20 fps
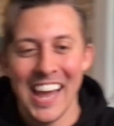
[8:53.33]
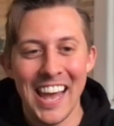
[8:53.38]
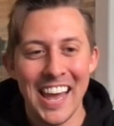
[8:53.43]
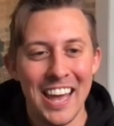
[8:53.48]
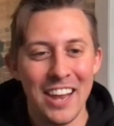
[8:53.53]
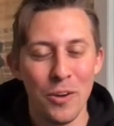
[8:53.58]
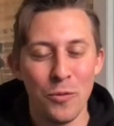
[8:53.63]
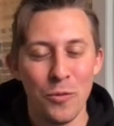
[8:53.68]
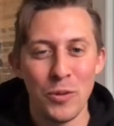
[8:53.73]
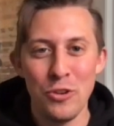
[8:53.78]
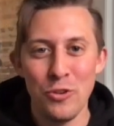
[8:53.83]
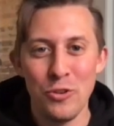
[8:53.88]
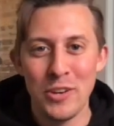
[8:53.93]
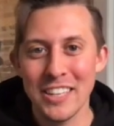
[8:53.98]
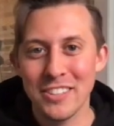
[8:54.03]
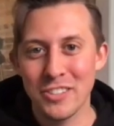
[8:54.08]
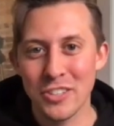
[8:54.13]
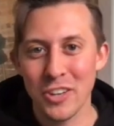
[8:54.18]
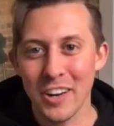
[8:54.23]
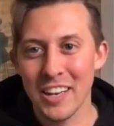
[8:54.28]
And when you
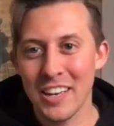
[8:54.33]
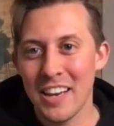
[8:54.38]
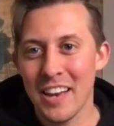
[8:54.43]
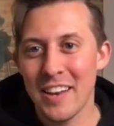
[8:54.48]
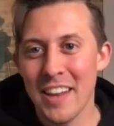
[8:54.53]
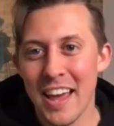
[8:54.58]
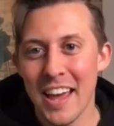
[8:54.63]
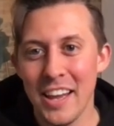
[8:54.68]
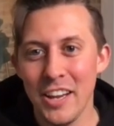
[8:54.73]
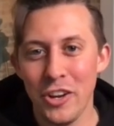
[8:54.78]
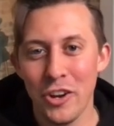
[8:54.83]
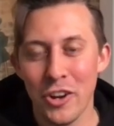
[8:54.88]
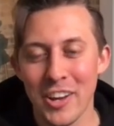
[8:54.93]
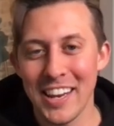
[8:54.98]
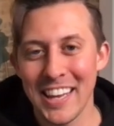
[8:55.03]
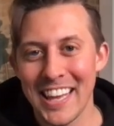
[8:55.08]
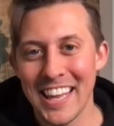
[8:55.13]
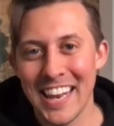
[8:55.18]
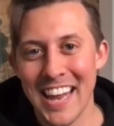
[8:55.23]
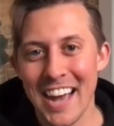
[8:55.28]
get started today, you're
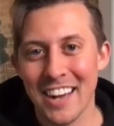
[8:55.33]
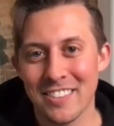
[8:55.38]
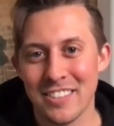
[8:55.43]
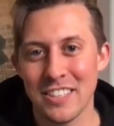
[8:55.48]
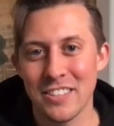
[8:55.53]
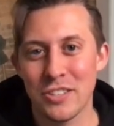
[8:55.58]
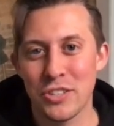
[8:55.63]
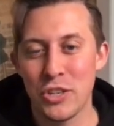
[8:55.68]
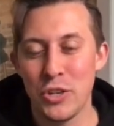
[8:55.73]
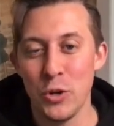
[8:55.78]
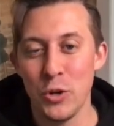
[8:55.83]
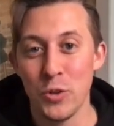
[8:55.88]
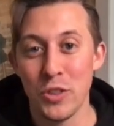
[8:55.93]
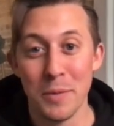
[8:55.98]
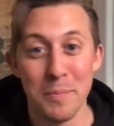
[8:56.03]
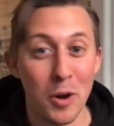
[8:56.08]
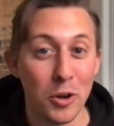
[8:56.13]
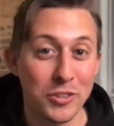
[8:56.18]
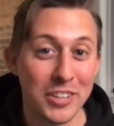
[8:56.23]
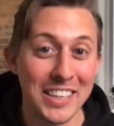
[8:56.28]
going to get access to
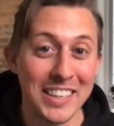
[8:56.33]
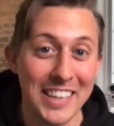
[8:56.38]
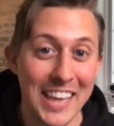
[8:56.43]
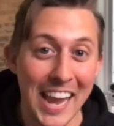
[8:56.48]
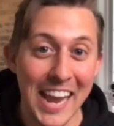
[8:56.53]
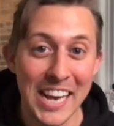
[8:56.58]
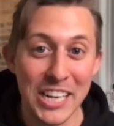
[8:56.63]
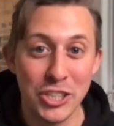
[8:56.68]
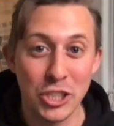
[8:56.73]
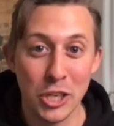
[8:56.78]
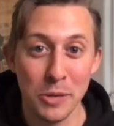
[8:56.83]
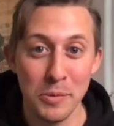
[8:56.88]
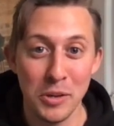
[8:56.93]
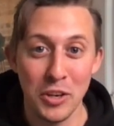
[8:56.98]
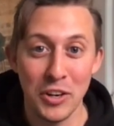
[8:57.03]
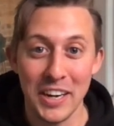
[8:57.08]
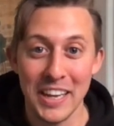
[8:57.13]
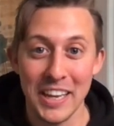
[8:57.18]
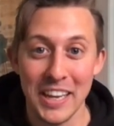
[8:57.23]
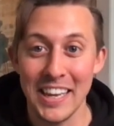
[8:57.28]
the most engaged
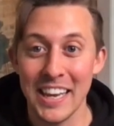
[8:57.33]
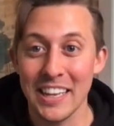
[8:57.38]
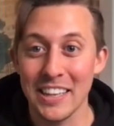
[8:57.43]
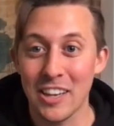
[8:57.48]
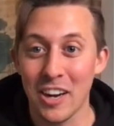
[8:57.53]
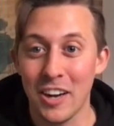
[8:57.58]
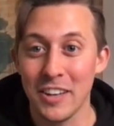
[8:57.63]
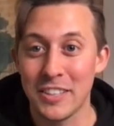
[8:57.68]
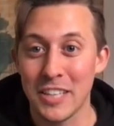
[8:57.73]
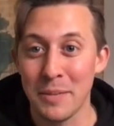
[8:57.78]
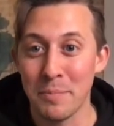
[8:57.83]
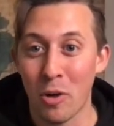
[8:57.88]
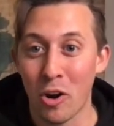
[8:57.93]
community in content